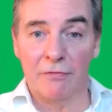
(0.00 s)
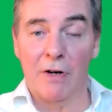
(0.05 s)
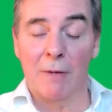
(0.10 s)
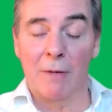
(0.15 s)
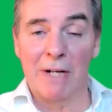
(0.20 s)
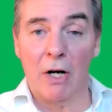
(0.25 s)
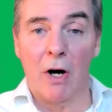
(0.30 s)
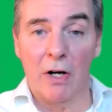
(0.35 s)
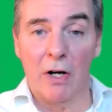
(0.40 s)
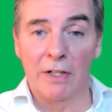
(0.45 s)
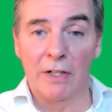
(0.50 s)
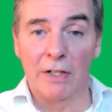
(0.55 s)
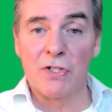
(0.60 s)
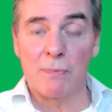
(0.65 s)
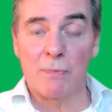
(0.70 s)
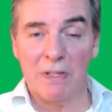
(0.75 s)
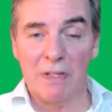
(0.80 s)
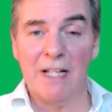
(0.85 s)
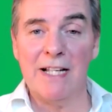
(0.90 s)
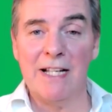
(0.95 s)
from an
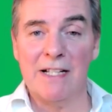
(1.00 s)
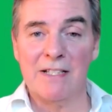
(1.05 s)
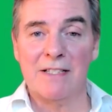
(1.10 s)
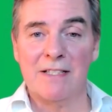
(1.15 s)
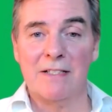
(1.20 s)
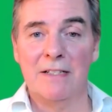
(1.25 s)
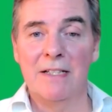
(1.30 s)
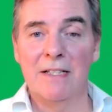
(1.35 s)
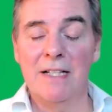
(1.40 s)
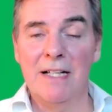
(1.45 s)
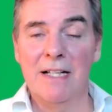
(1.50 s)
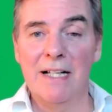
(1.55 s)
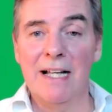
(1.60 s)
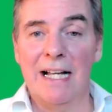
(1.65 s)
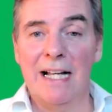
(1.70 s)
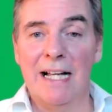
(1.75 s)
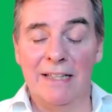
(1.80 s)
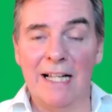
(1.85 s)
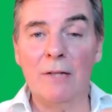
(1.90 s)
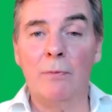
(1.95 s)
honest place,
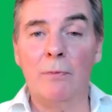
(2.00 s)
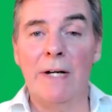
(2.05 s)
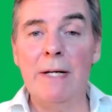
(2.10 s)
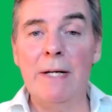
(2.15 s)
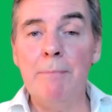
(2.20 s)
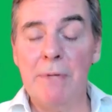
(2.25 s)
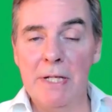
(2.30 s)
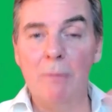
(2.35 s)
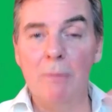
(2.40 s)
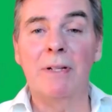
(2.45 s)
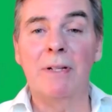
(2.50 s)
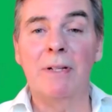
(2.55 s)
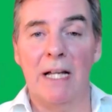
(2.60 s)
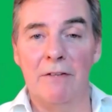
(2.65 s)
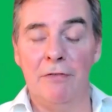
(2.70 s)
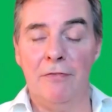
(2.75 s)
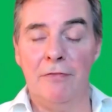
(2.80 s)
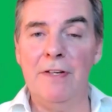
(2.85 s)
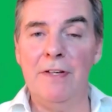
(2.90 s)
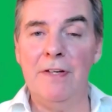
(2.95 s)
and that way people
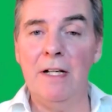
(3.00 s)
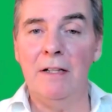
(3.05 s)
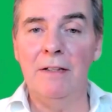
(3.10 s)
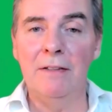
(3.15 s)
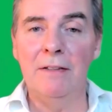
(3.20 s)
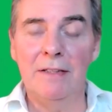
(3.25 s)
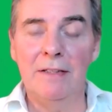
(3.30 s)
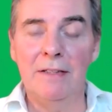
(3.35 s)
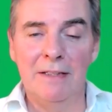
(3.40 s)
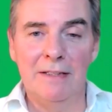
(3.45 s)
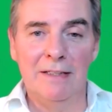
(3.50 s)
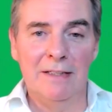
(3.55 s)
can feel.